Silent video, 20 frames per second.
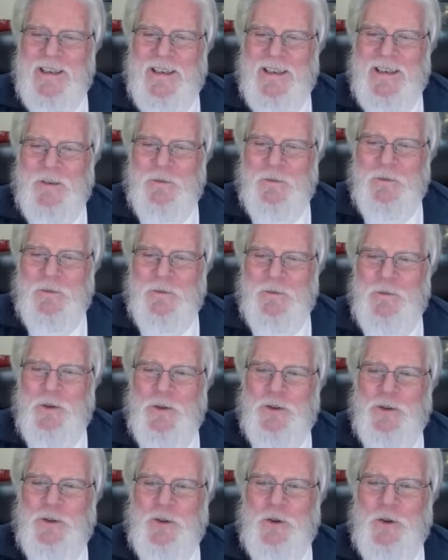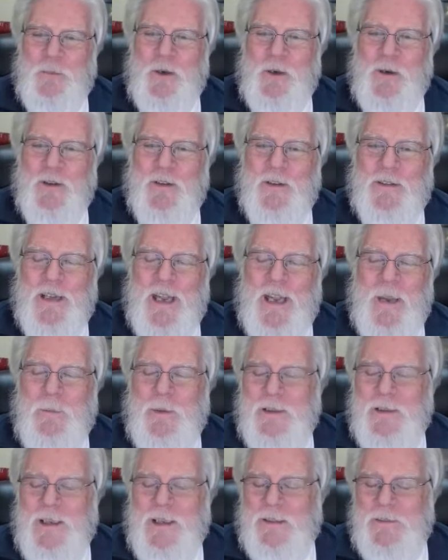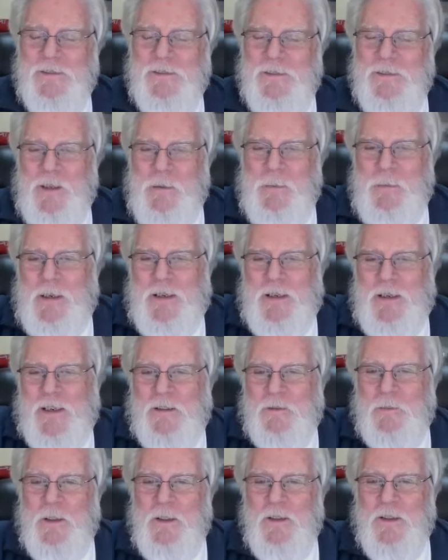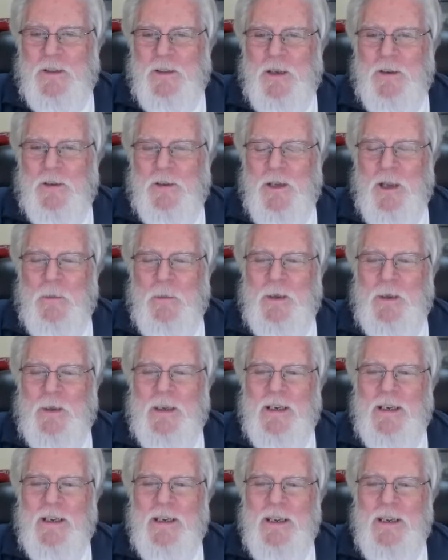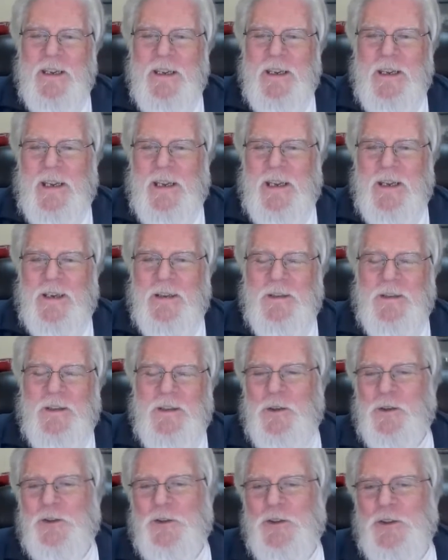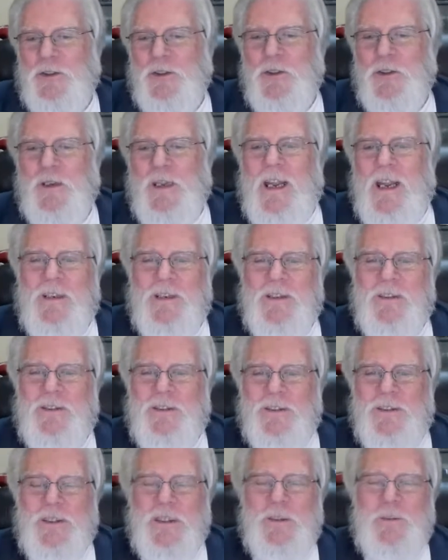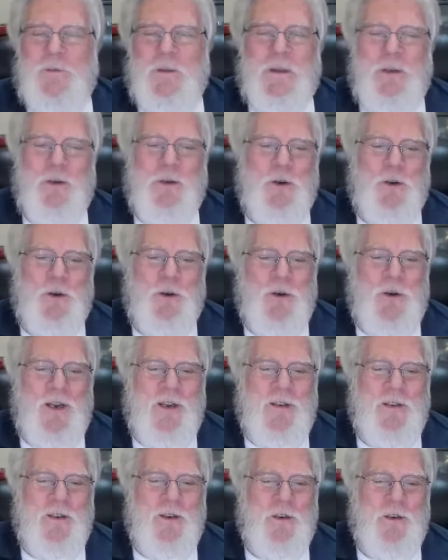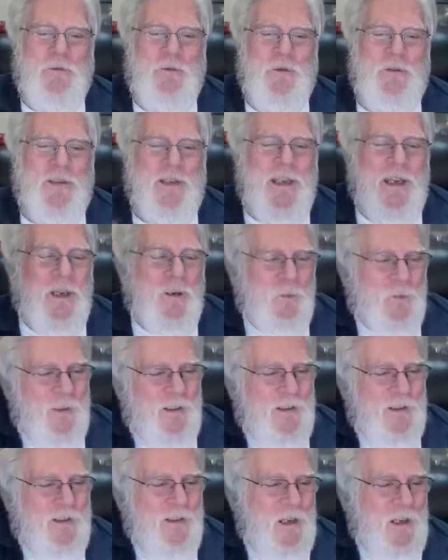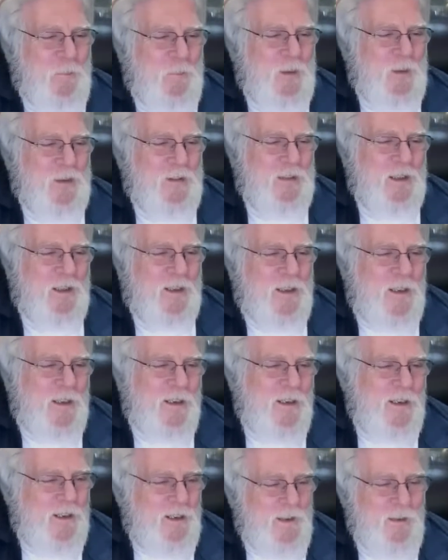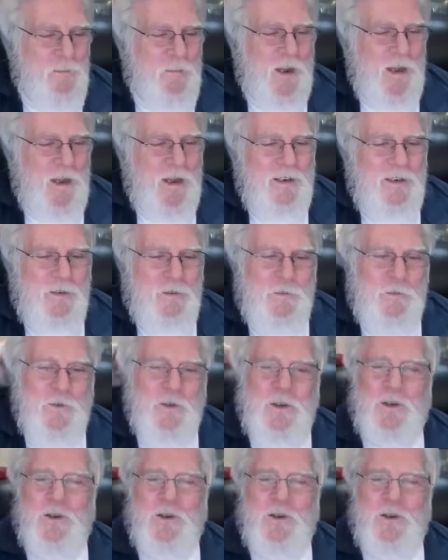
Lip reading: in a very, very short period of time and going to be the next billion-dollar company. And here's this little guy that's a six-figure earner on there, a 50K affiliate in the company saying, "Hey, you mind if,